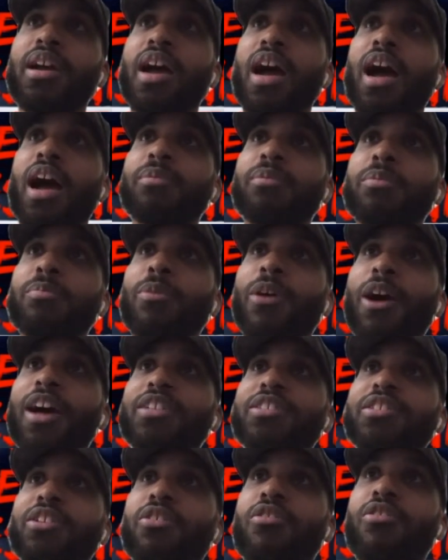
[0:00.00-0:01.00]
I'm
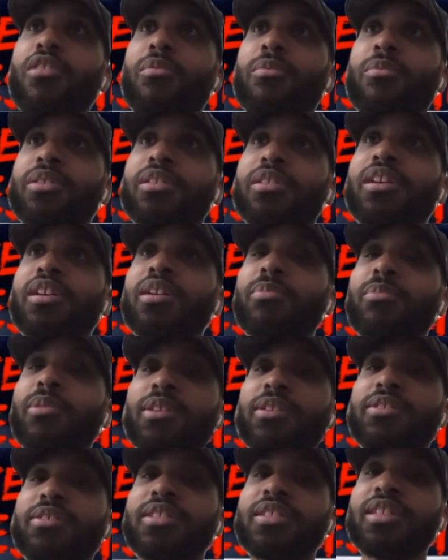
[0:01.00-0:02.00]
surprised they're going with the Good
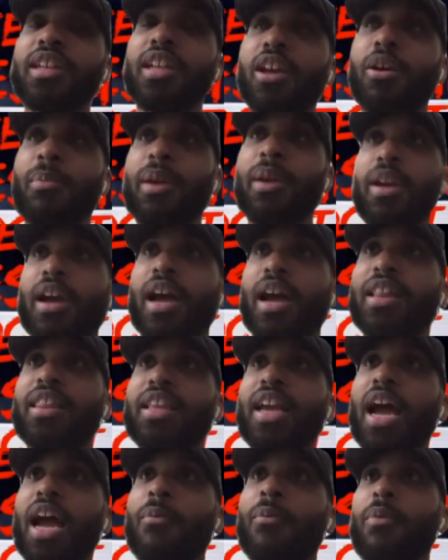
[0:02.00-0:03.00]
Brothers and Kenny Omega. I
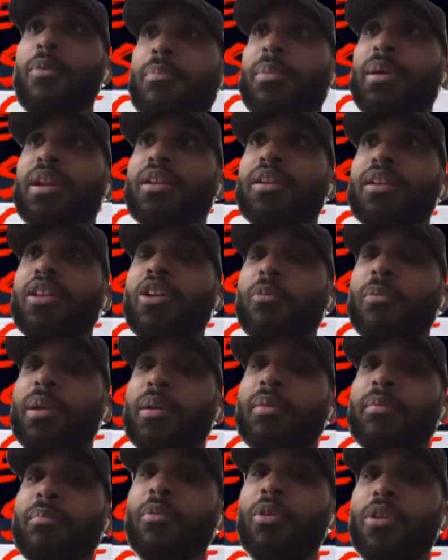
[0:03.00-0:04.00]
think I would have been a little
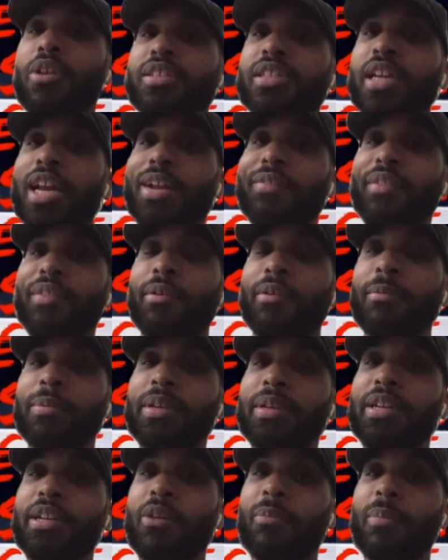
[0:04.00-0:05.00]
bit more excited if they went with
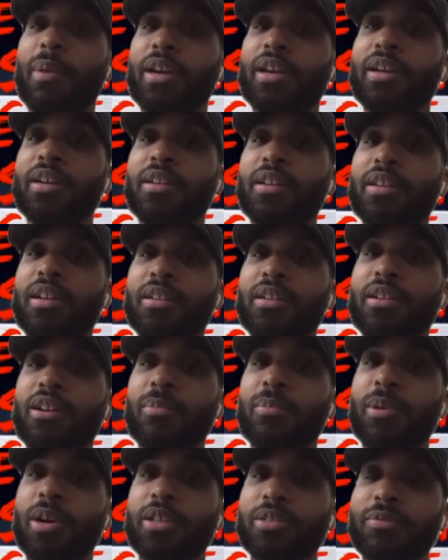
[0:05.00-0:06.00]
Kenny Omega and, and Young
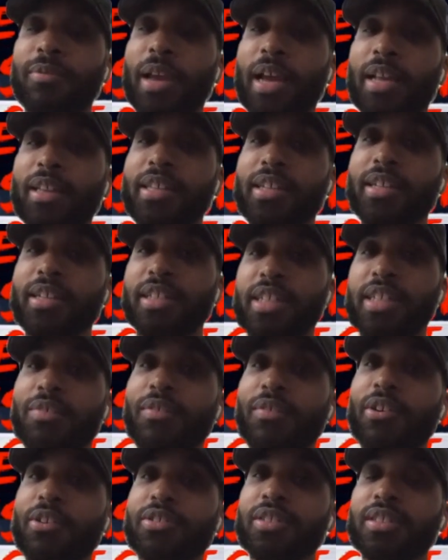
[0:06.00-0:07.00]
Bucks. We got the Elite
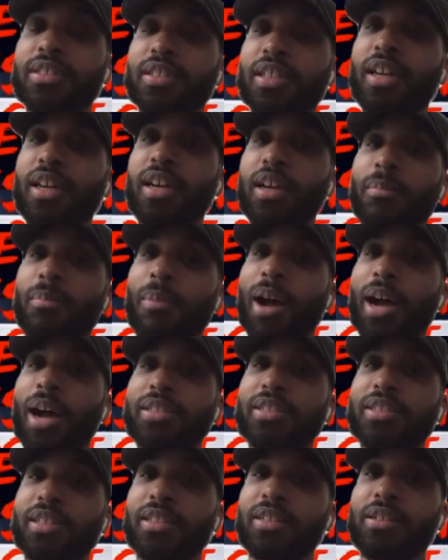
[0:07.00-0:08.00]
versus uh,
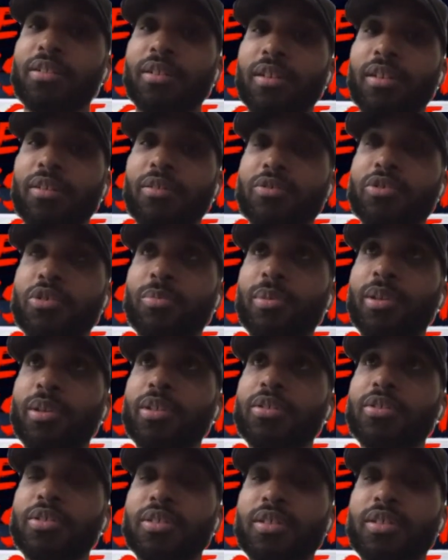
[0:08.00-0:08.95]
Moxley, the Lucha Brothers.